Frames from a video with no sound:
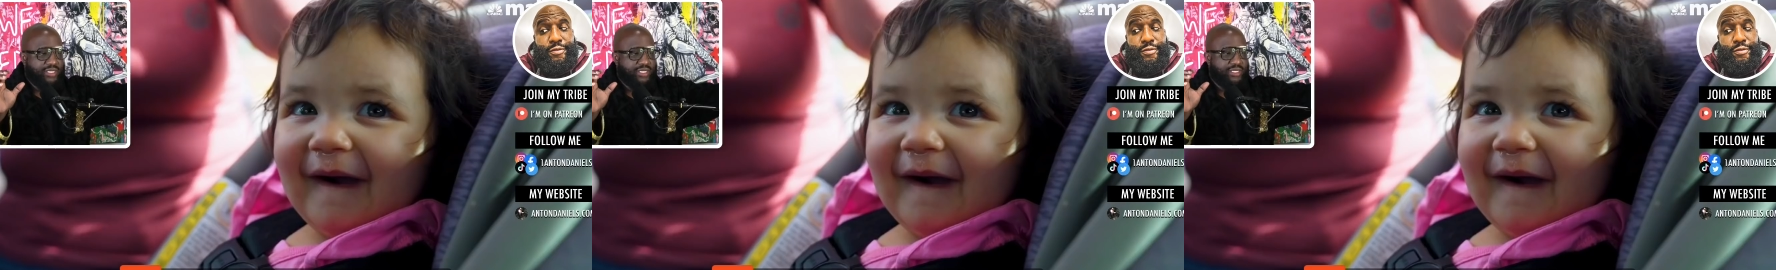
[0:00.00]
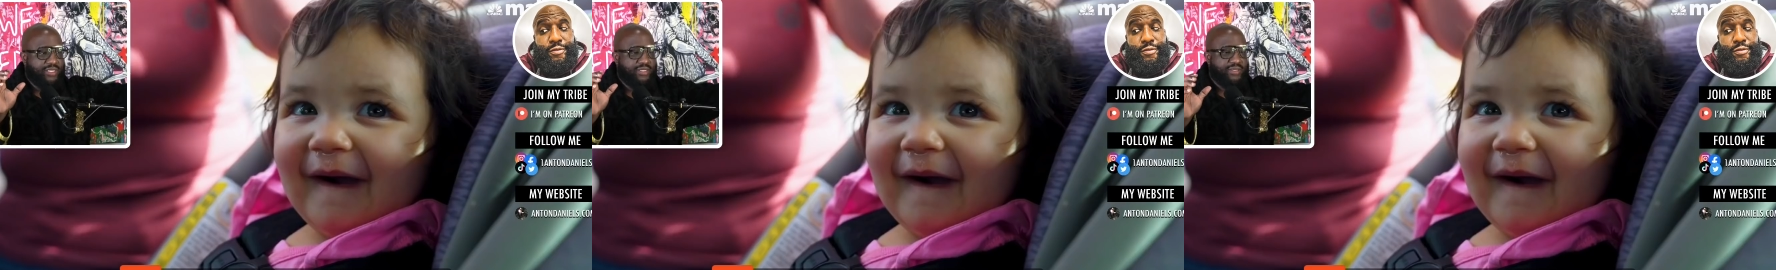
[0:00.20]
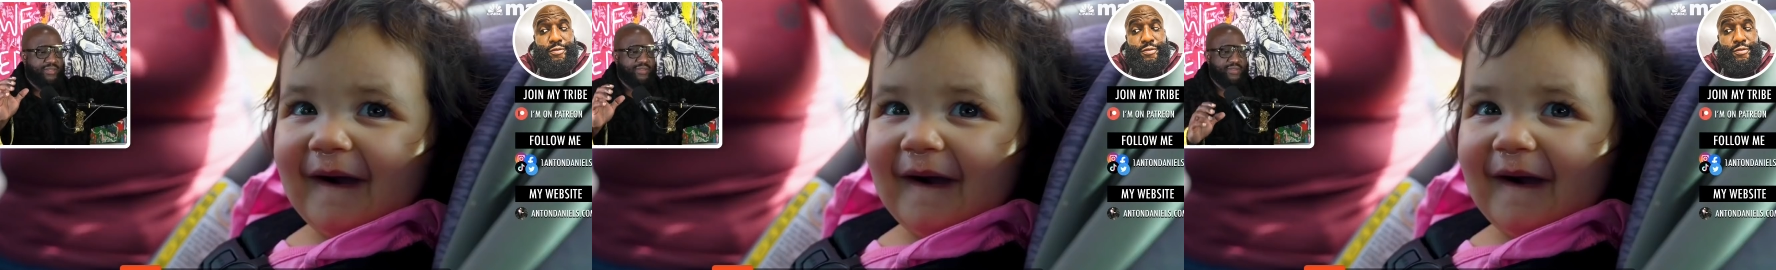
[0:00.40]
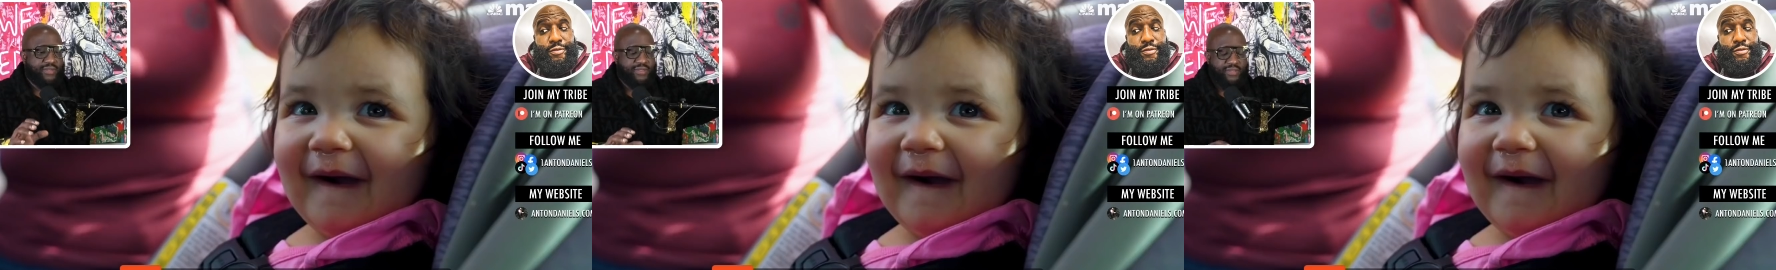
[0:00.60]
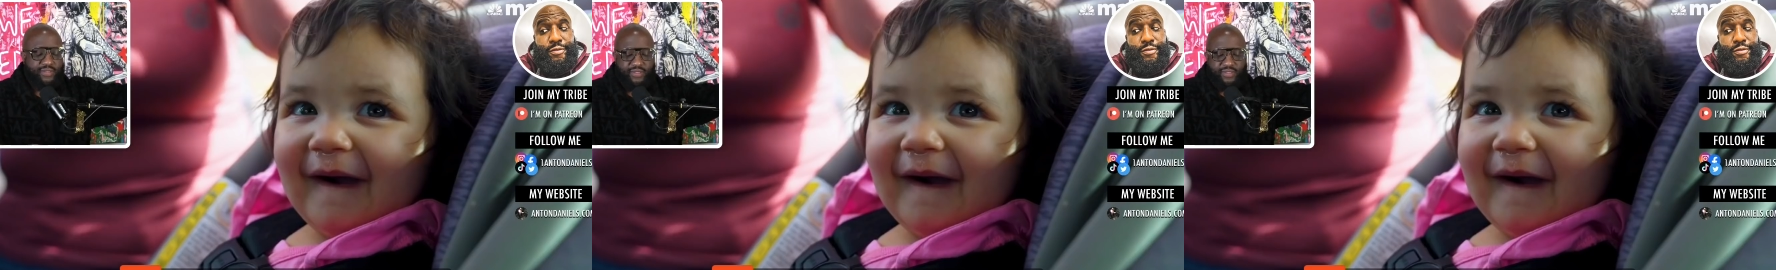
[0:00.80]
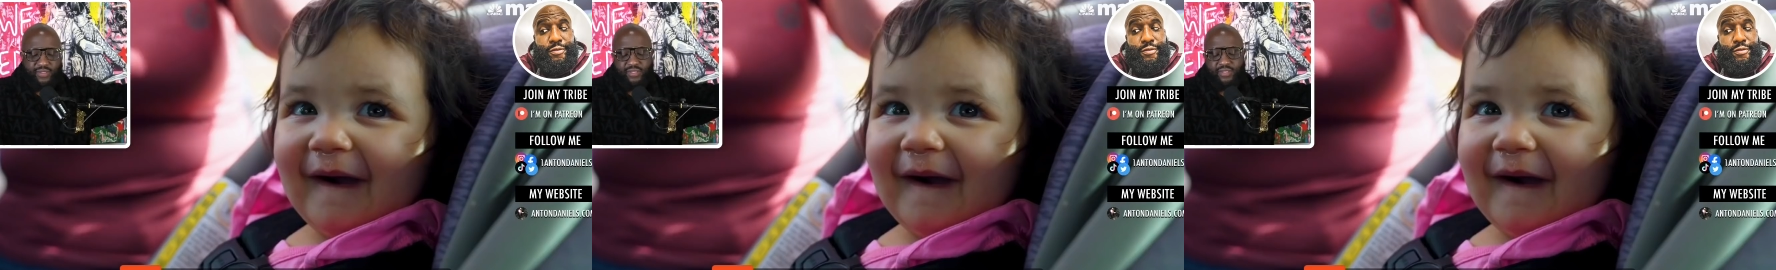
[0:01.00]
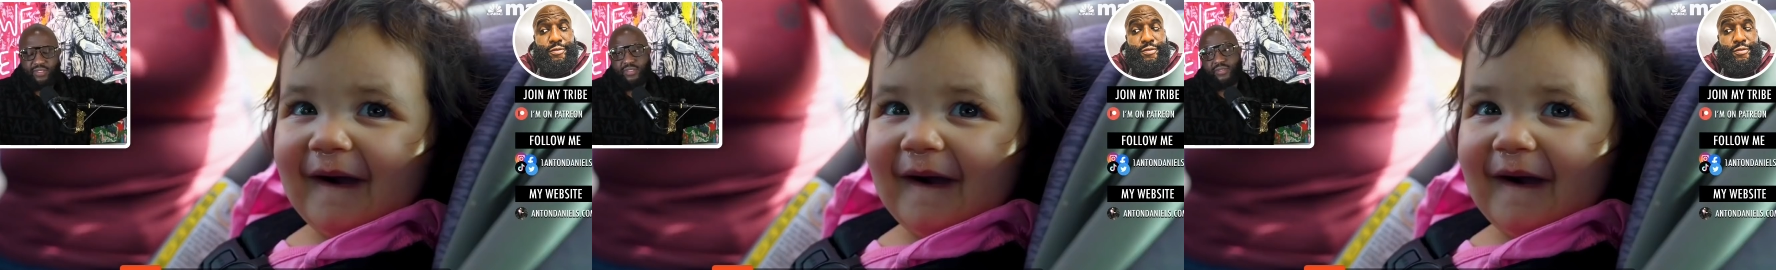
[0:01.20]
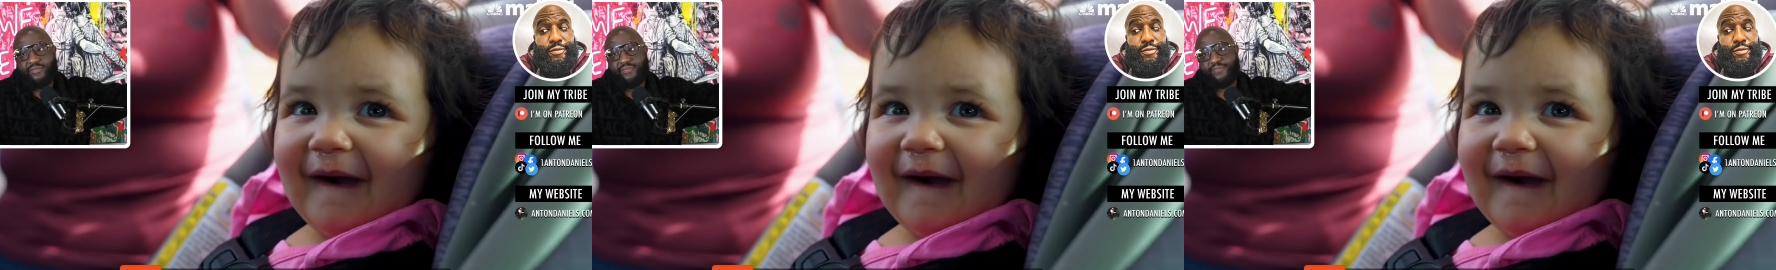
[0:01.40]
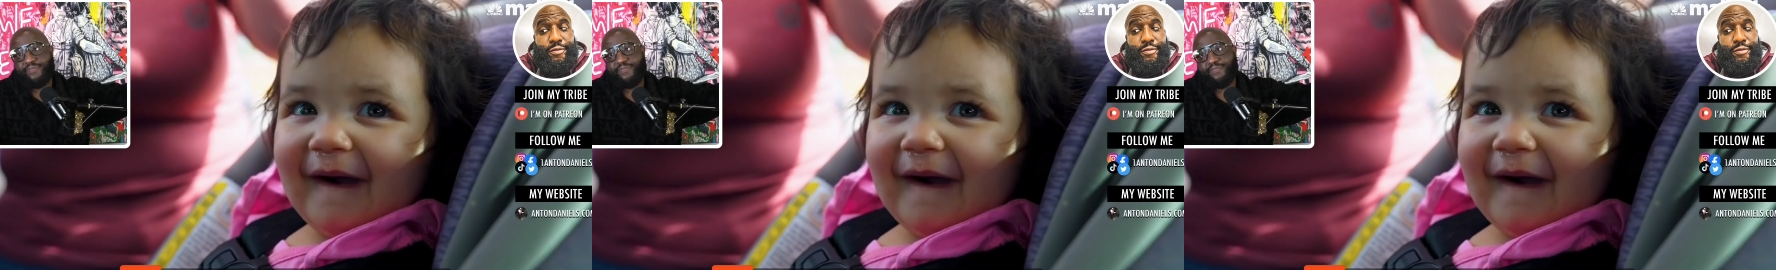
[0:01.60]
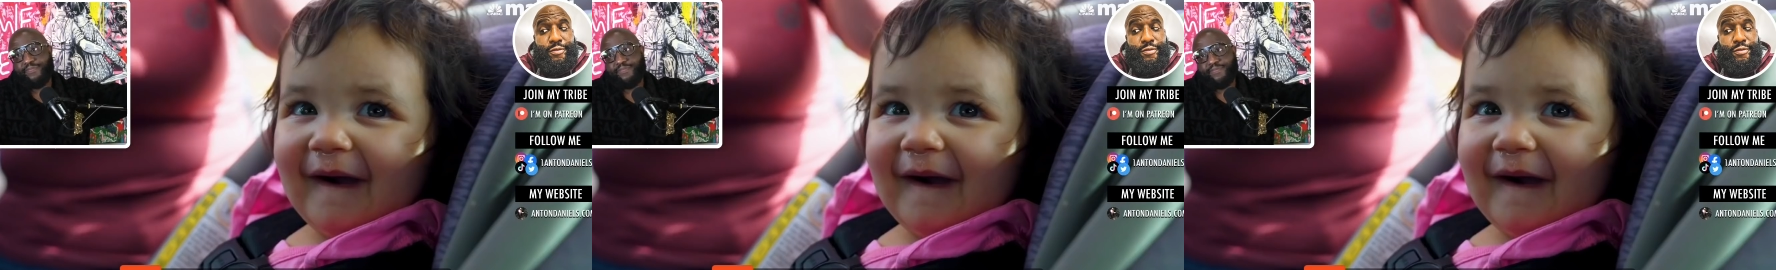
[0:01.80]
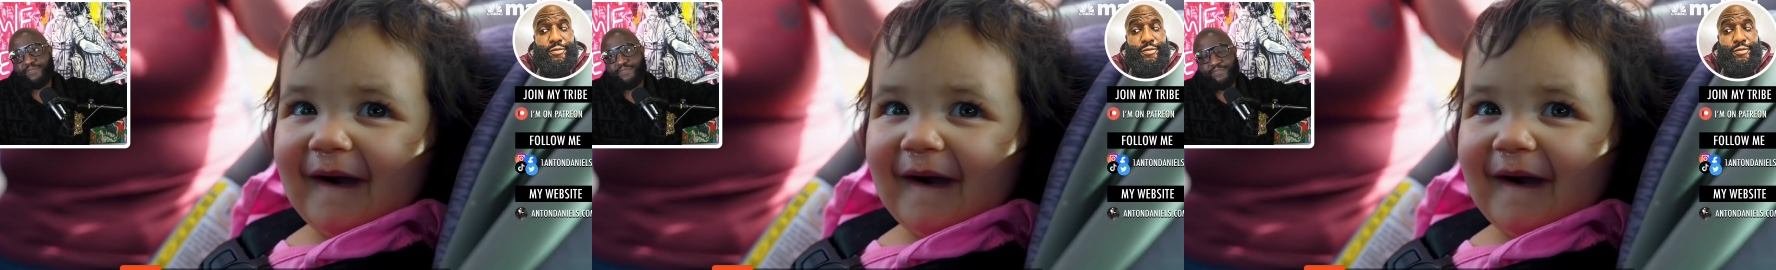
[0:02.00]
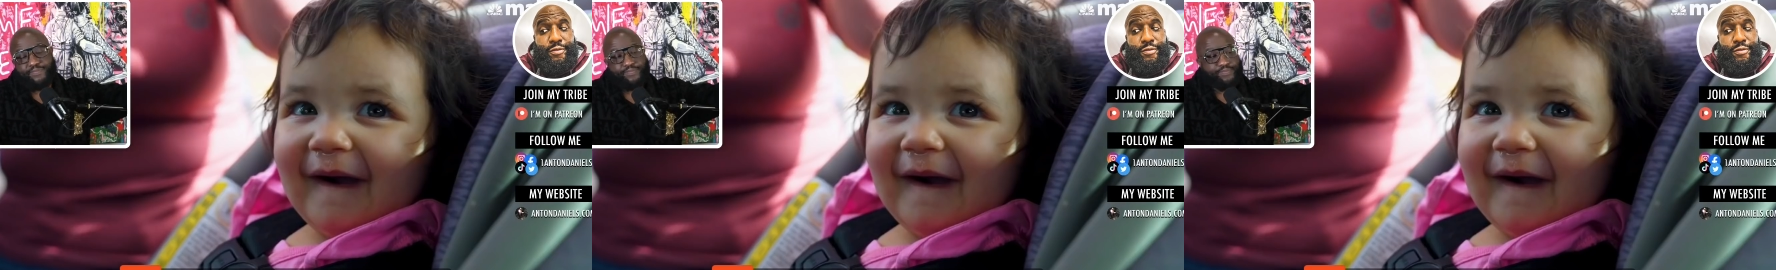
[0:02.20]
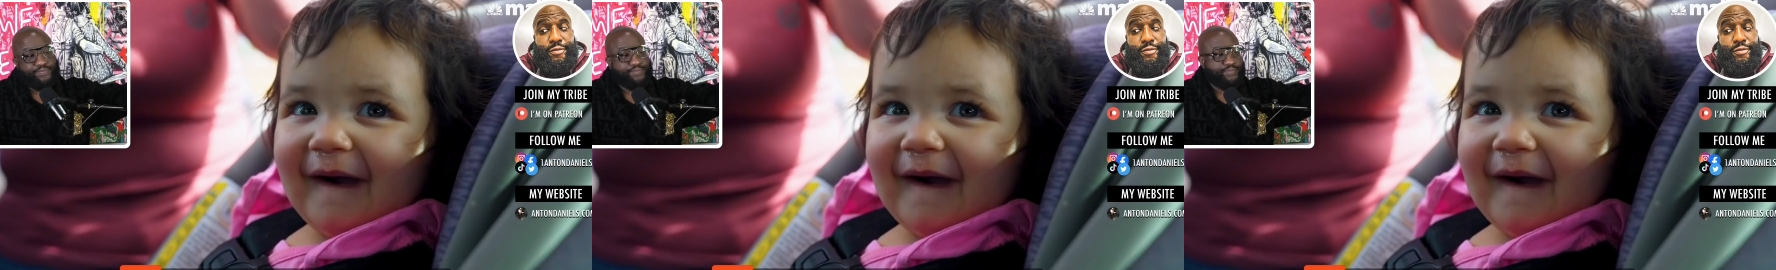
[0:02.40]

(no one is talking)